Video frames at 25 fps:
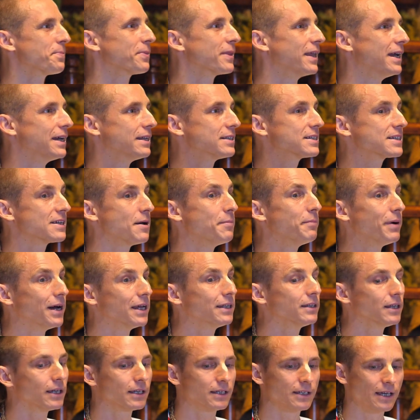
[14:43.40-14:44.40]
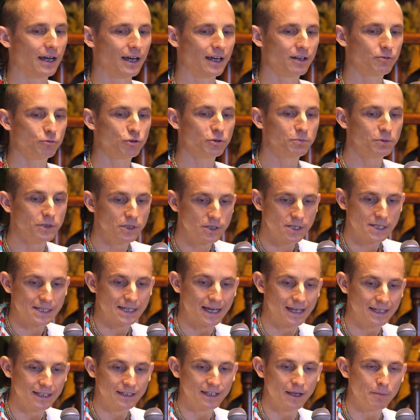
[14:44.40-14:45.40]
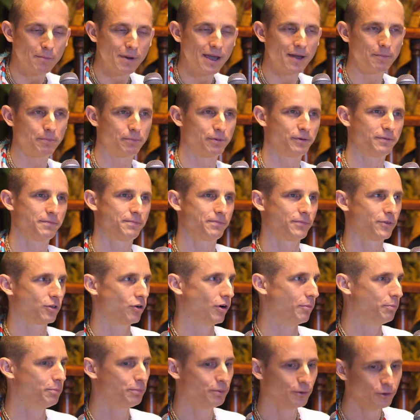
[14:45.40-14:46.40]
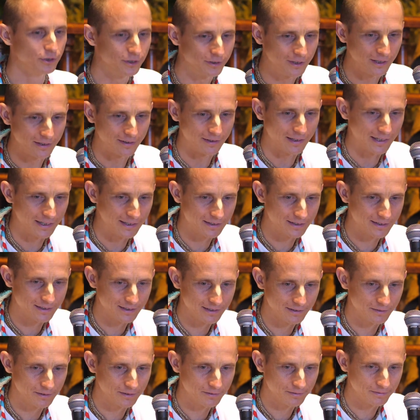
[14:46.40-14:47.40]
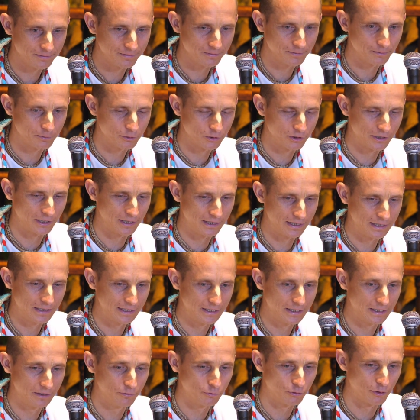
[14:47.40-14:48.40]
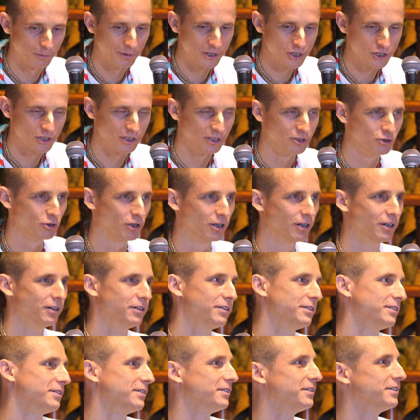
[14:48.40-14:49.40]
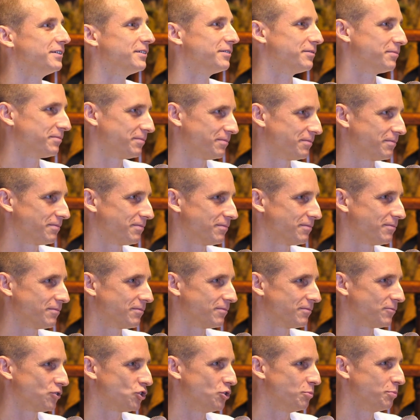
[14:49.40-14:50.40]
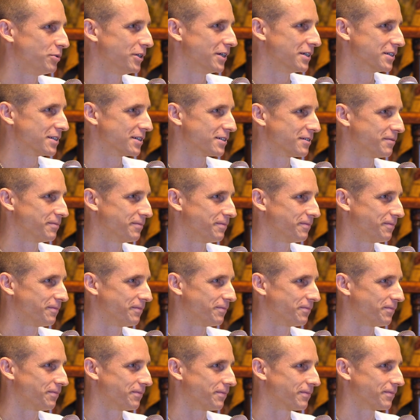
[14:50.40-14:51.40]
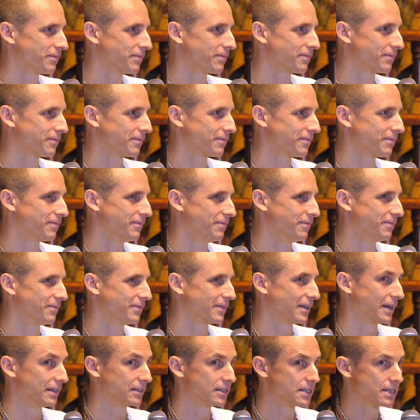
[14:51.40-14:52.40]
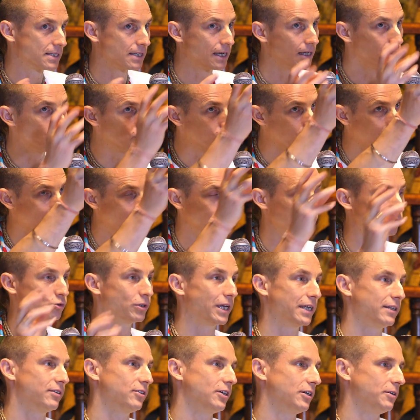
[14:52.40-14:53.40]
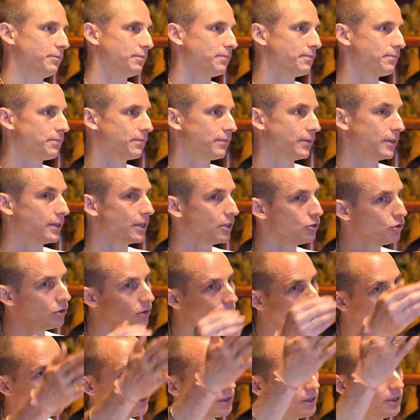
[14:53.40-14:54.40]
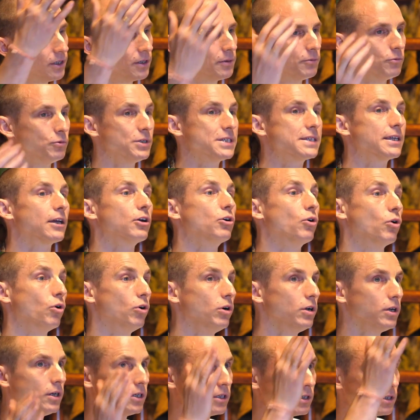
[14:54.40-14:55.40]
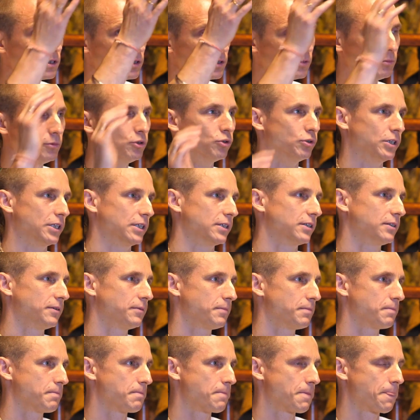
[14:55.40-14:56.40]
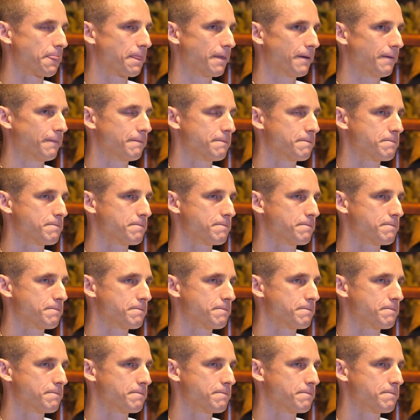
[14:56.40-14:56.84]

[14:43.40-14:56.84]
And sambandha gyan would be study the map or put the dates, put the information in your GPS. Understand how to get there. And then you, with the goal, Munich. Yeah.